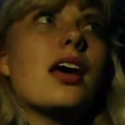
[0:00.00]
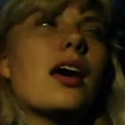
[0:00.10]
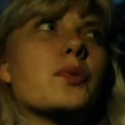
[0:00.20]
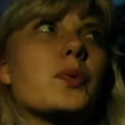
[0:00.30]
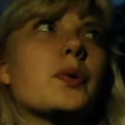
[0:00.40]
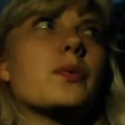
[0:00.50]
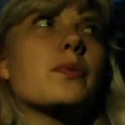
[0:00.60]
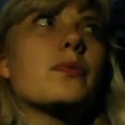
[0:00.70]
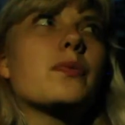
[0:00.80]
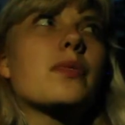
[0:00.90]
We
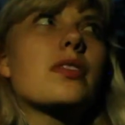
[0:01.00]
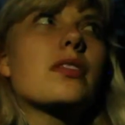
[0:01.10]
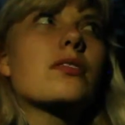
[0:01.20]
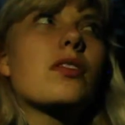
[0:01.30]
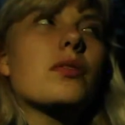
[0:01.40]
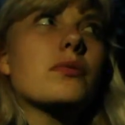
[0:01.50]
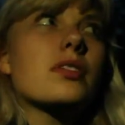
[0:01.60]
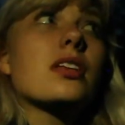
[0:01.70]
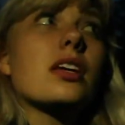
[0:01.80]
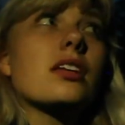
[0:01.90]
don't
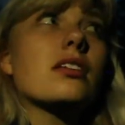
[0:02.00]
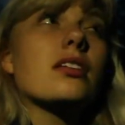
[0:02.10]
think